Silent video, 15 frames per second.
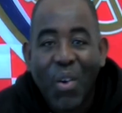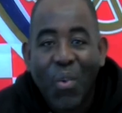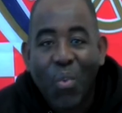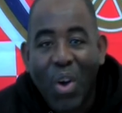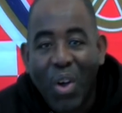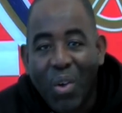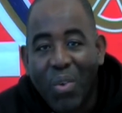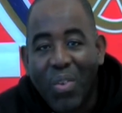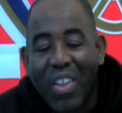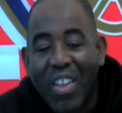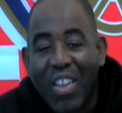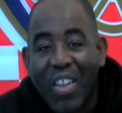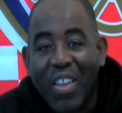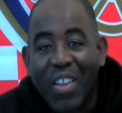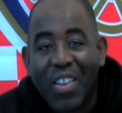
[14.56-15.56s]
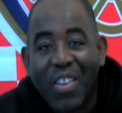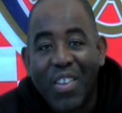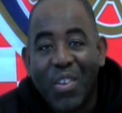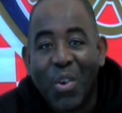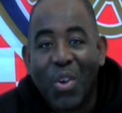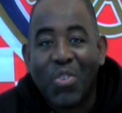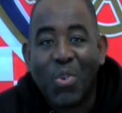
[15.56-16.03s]
Well, uh,
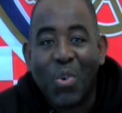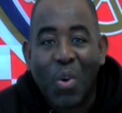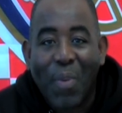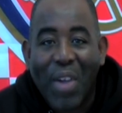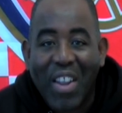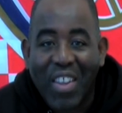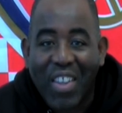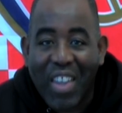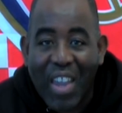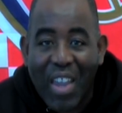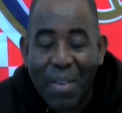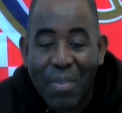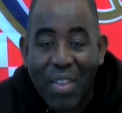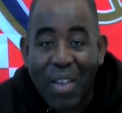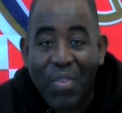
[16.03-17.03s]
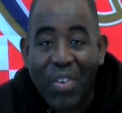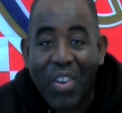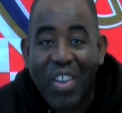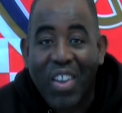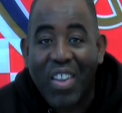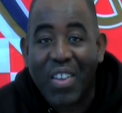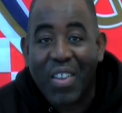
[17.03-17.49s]
got to talk about the game the other
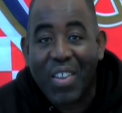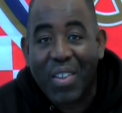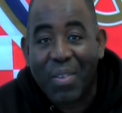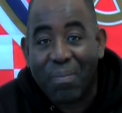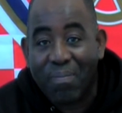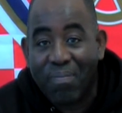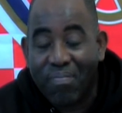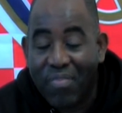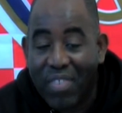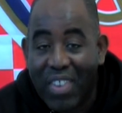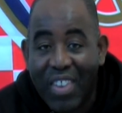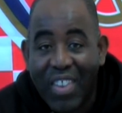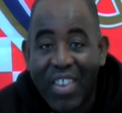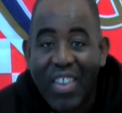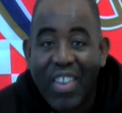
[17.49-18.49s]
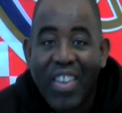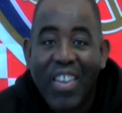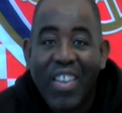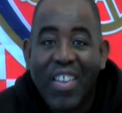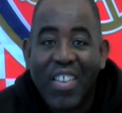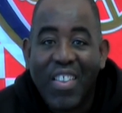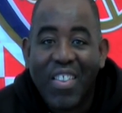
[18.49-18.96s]
night. Um,
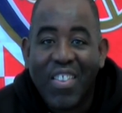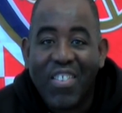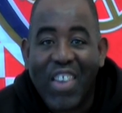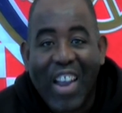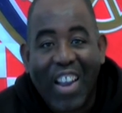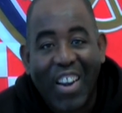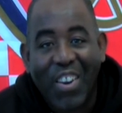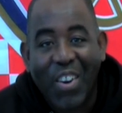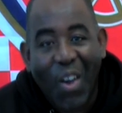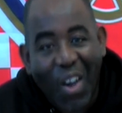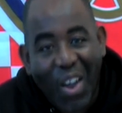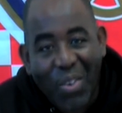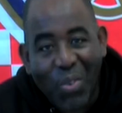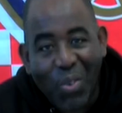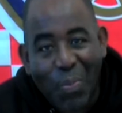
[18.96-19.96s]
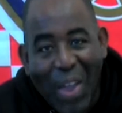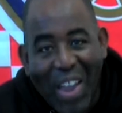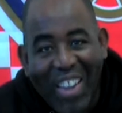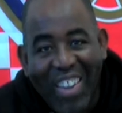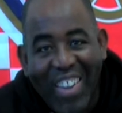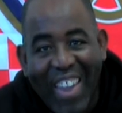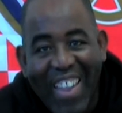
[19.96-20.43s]
Jekyll and Hyde was
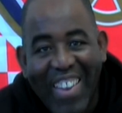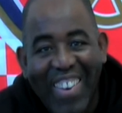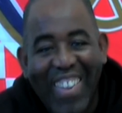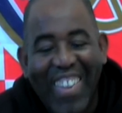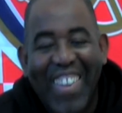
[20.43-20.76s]
back again.